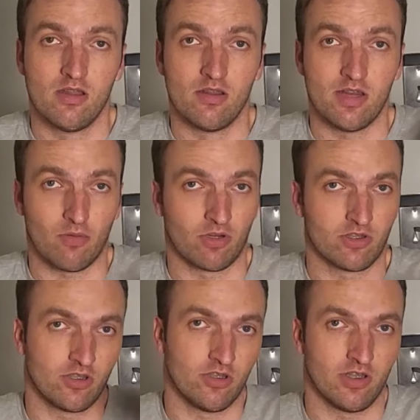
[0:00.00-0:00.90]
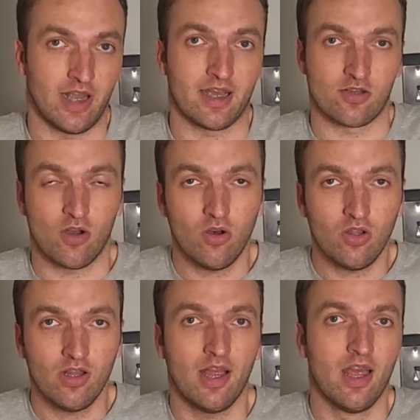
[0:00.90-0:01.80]
network security as a
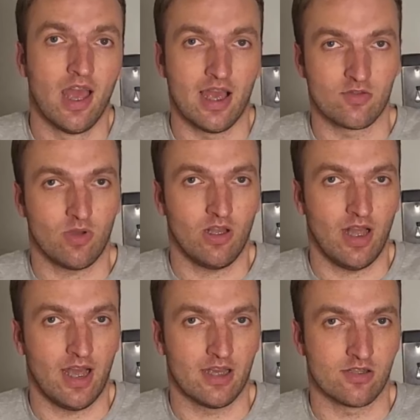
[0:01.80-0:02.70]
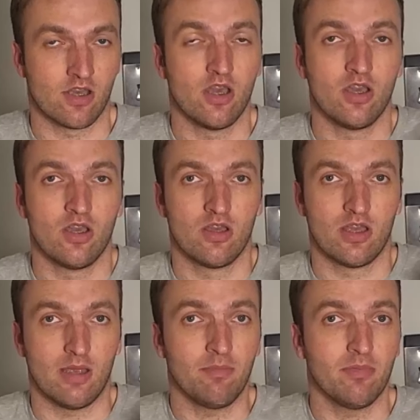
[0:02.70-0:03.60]
whole, as well as
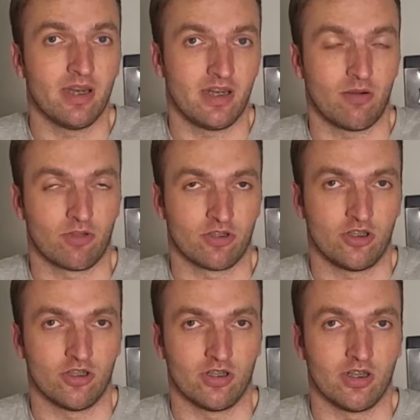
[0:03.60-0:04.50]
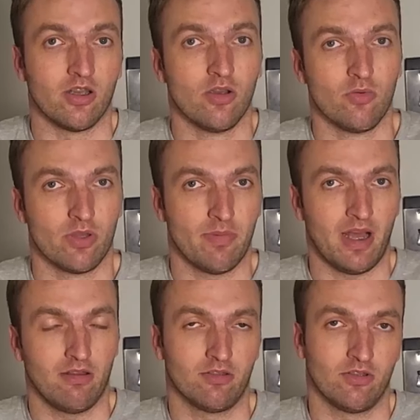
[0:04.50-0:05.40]
implementing network security with
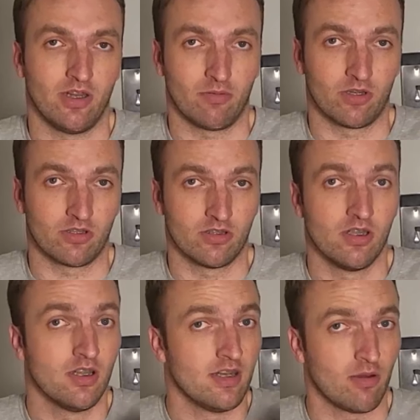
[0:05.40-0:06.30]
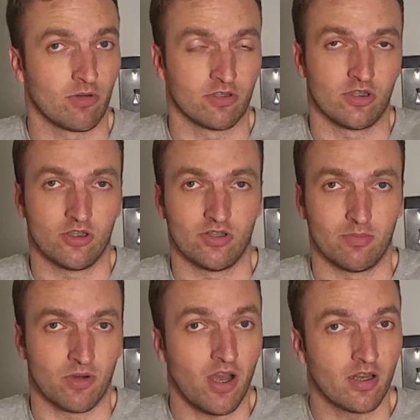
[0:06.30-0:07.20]
Palo Alto Networks network security
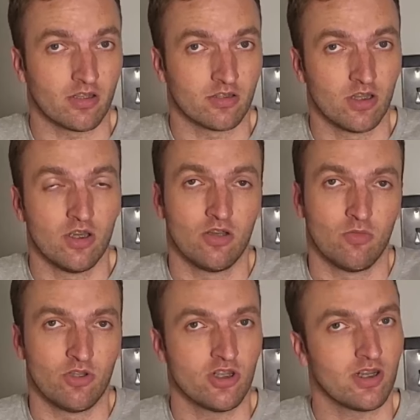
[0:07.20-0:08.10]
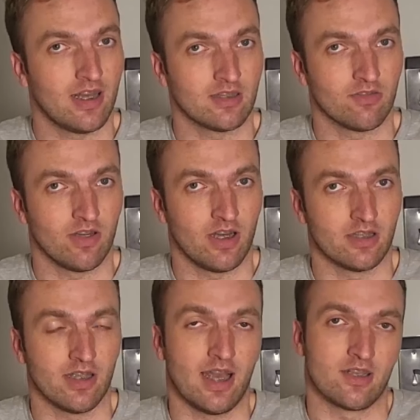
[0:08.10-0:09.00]
products, which it classifies
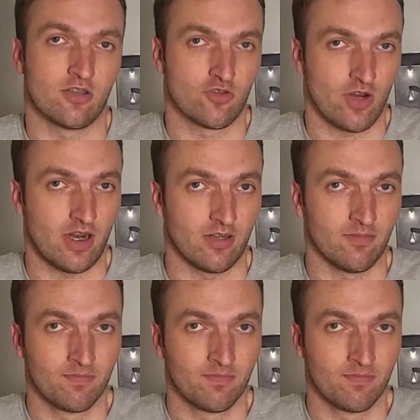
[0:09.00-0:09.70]
as Strata.